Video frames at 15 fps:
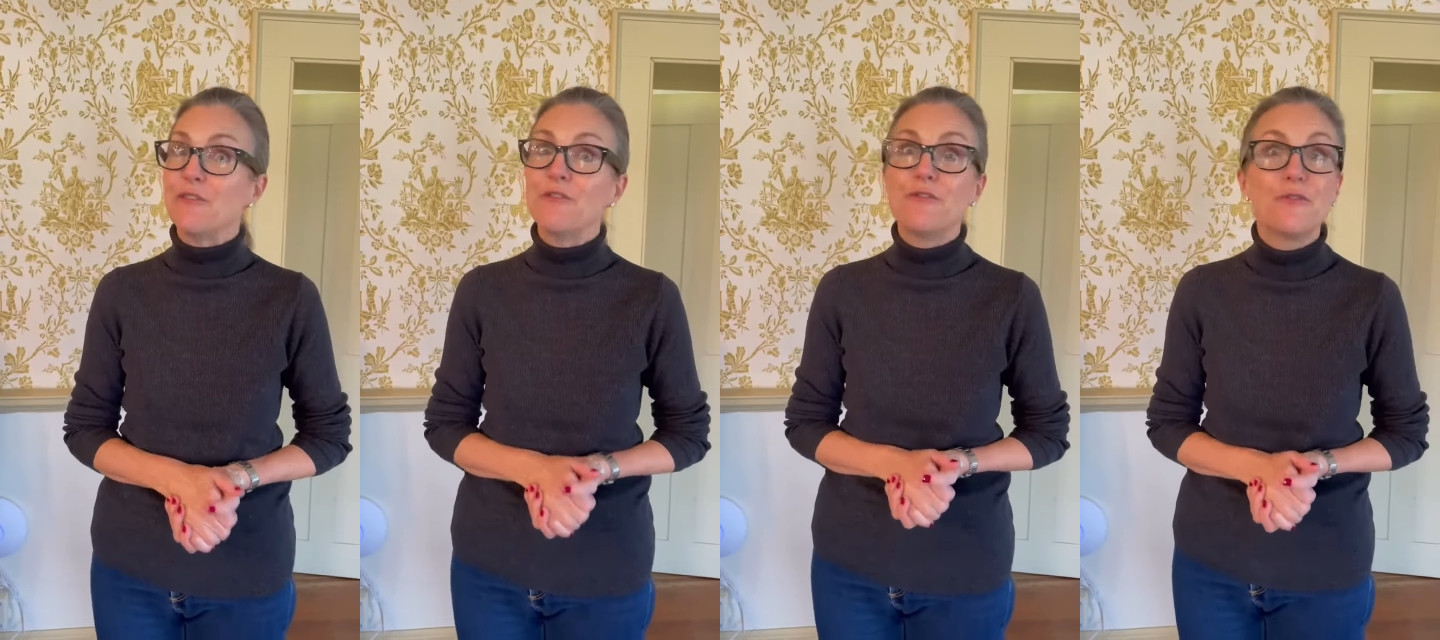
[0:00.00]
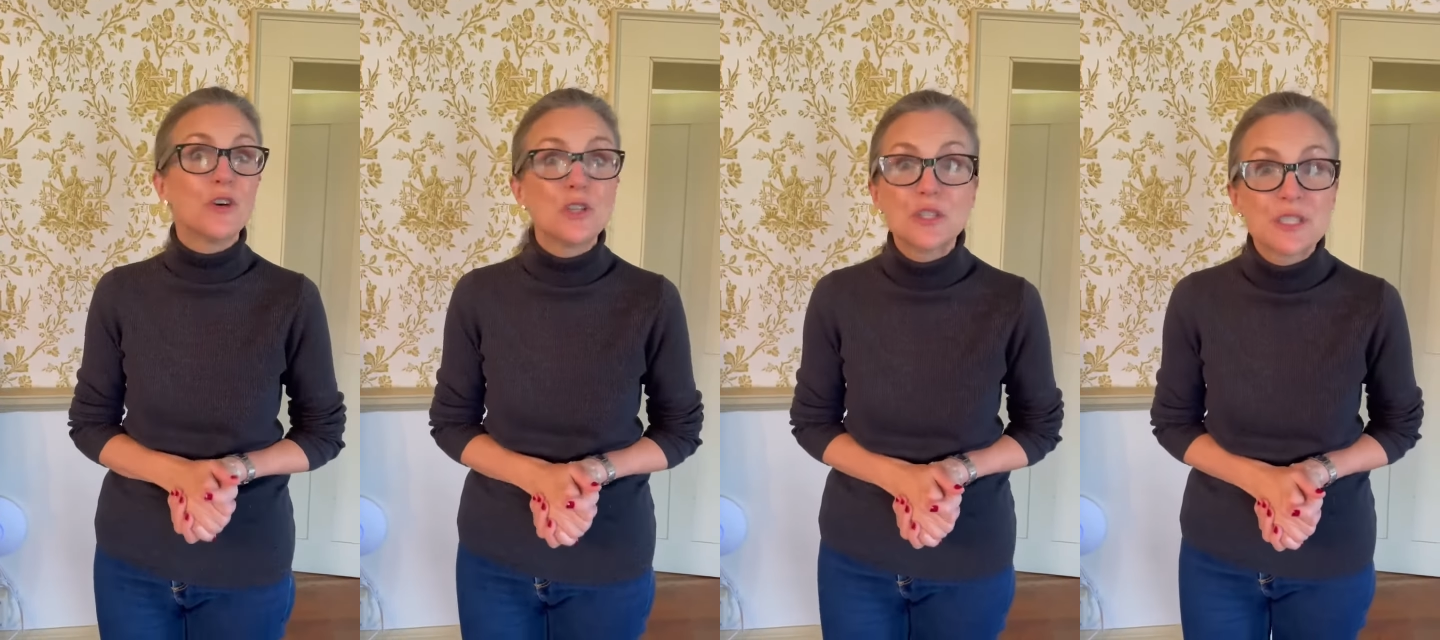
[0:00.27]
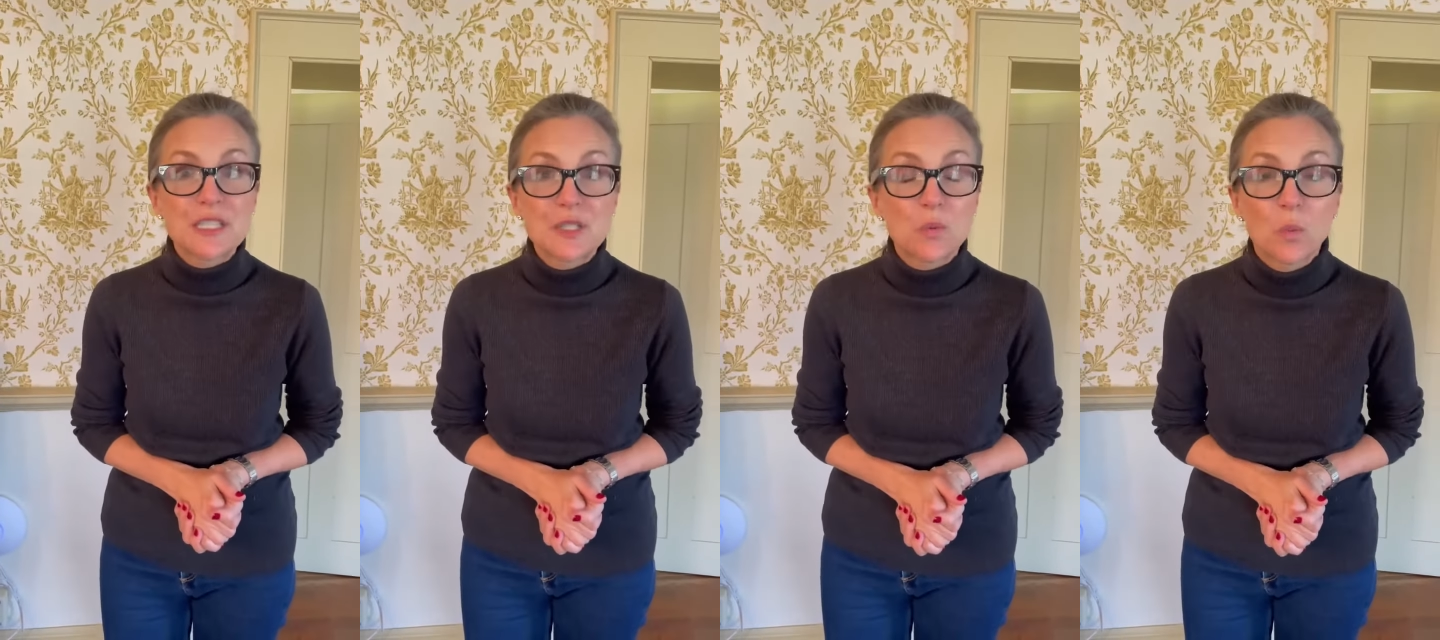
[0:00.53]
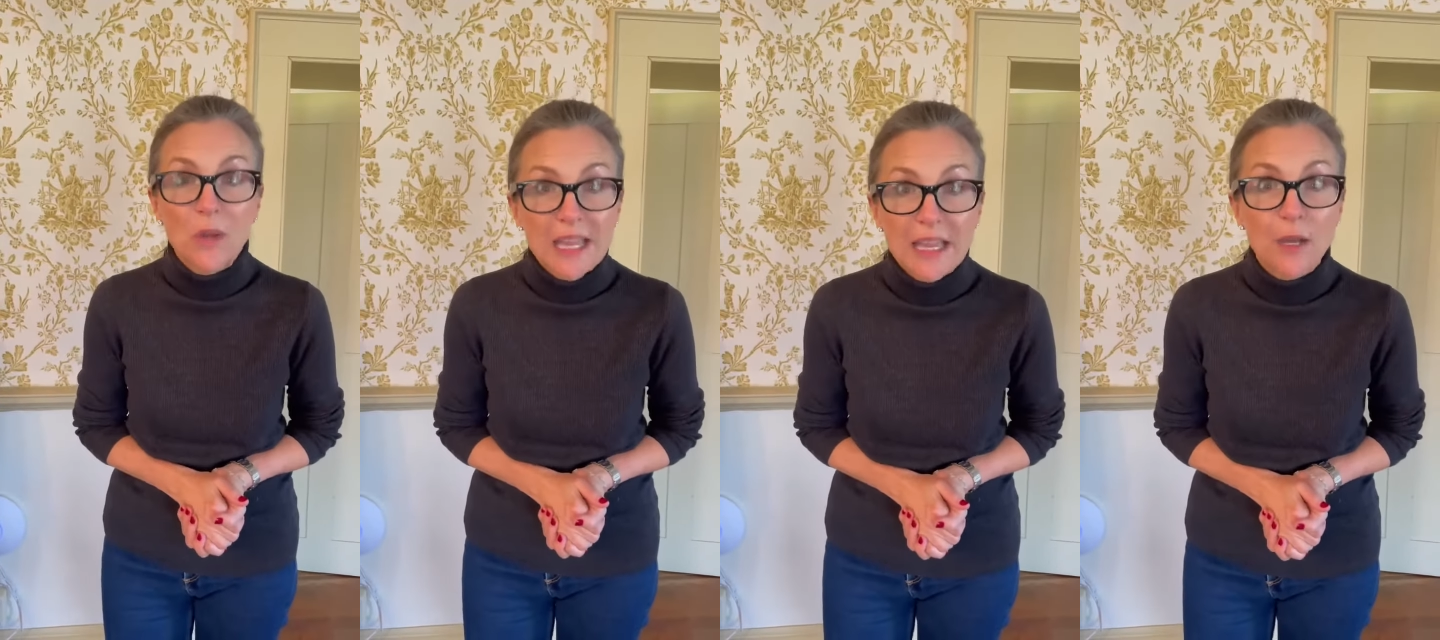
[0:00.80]
full
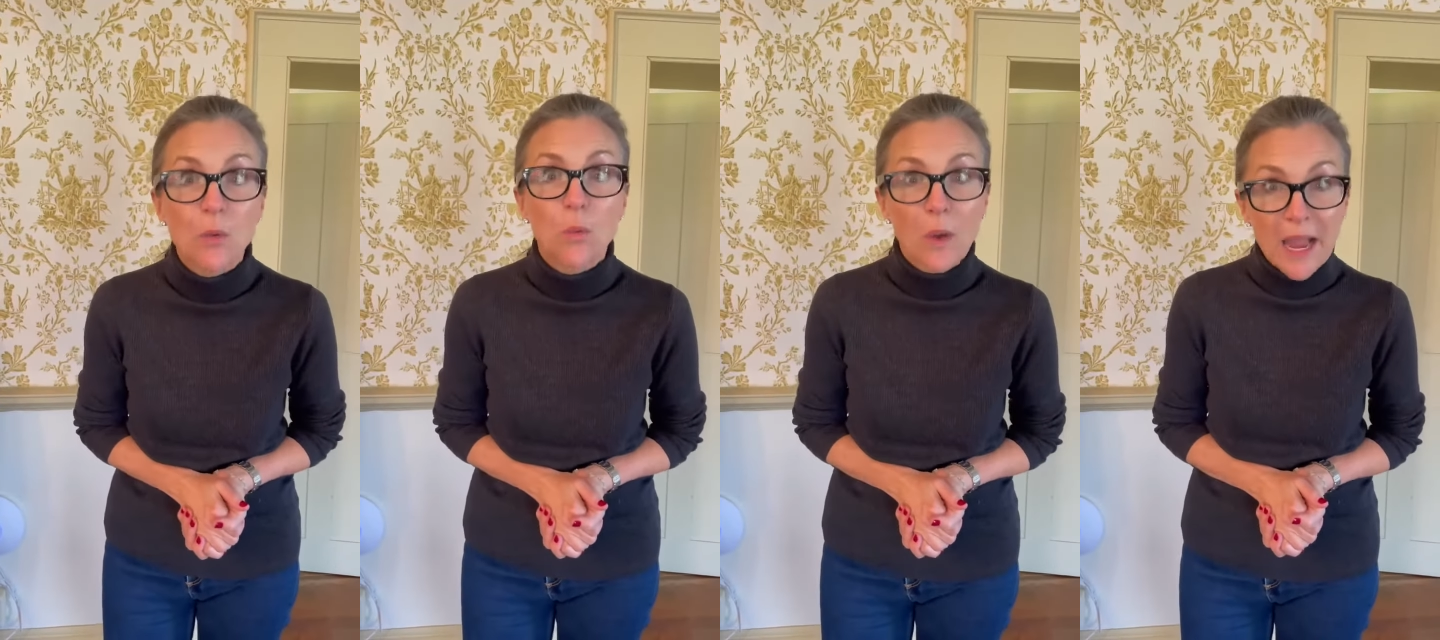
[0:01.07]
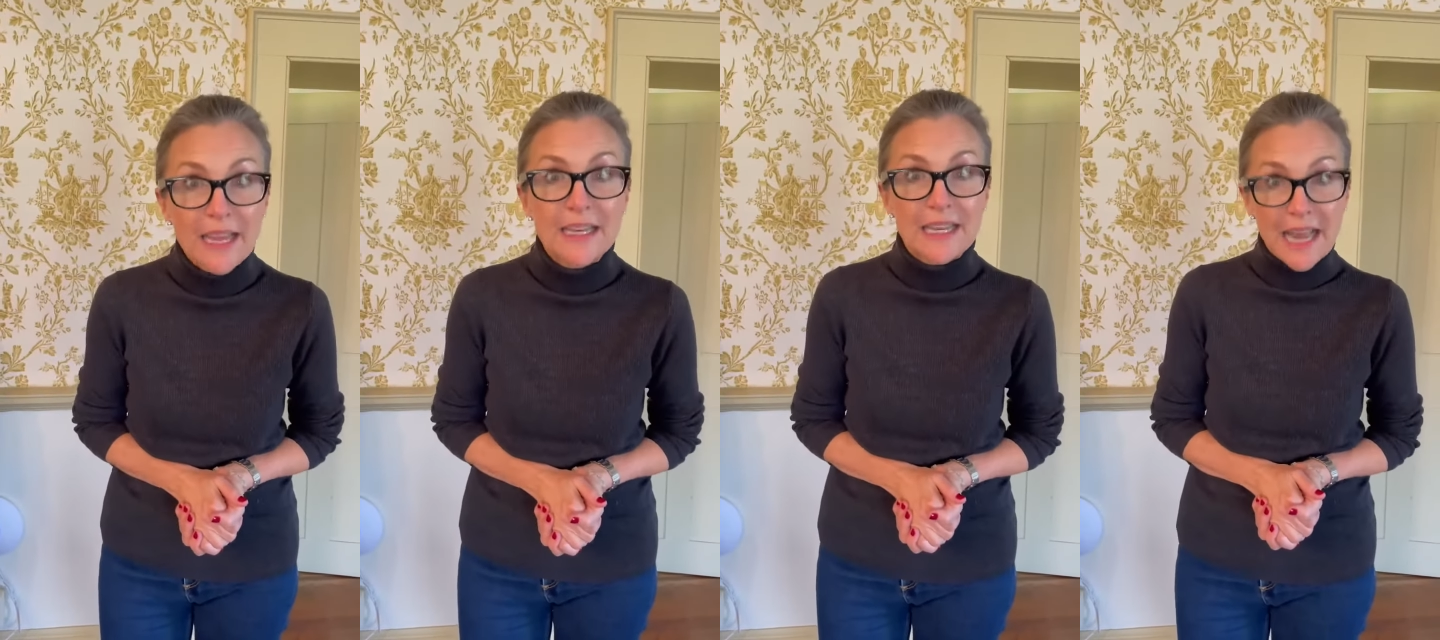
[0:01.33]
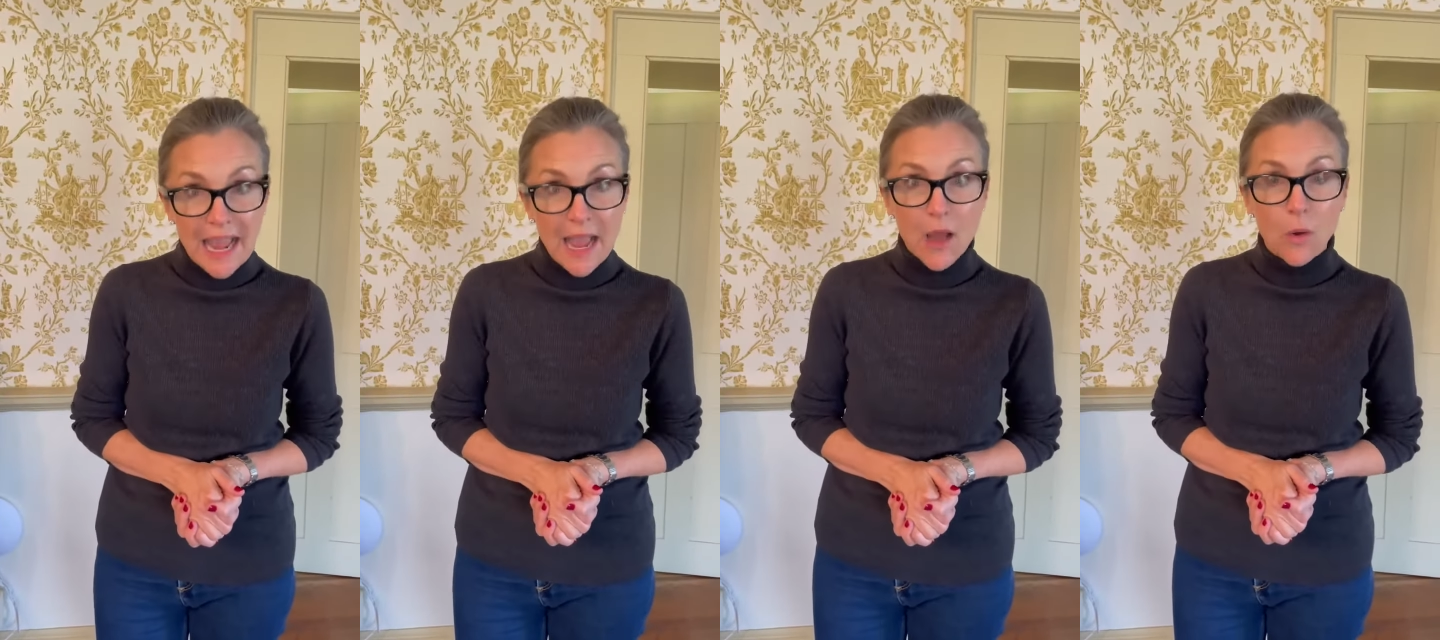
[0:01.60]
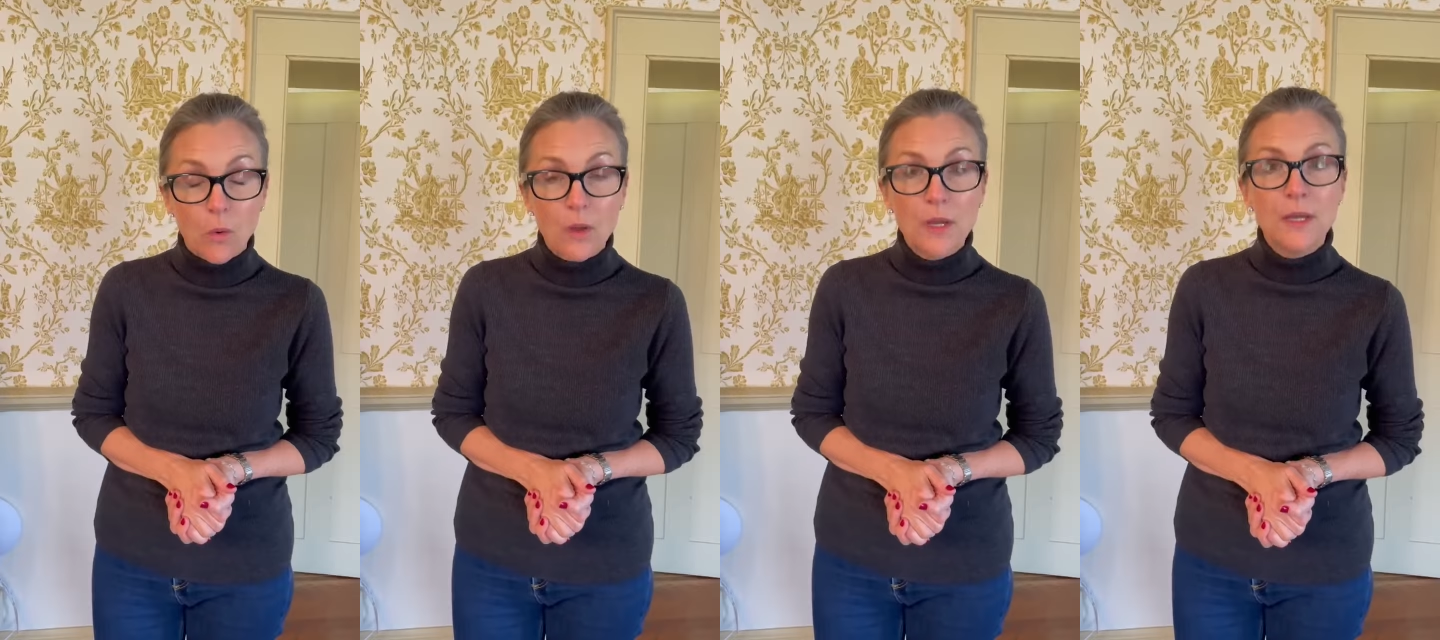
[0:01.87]
swing right now.